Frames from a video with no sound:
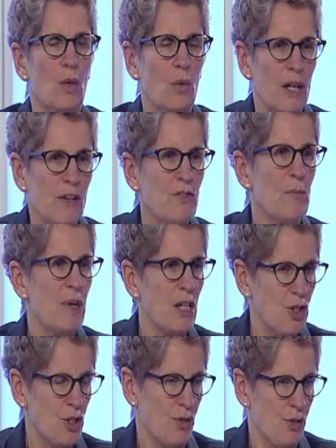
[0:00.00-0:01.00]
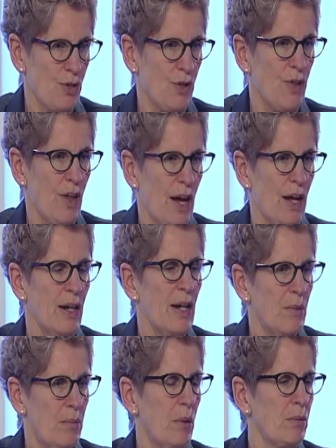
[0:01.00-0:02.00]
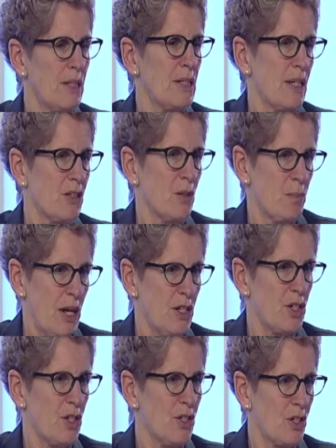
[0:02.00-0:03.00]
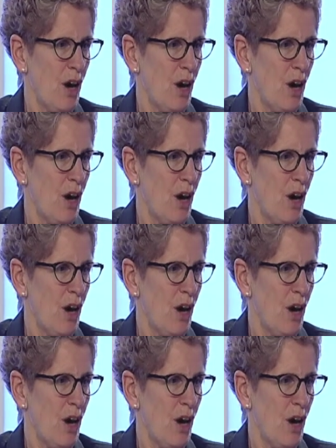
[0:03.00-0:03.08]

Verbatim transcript: we have to make sure that public sector pensions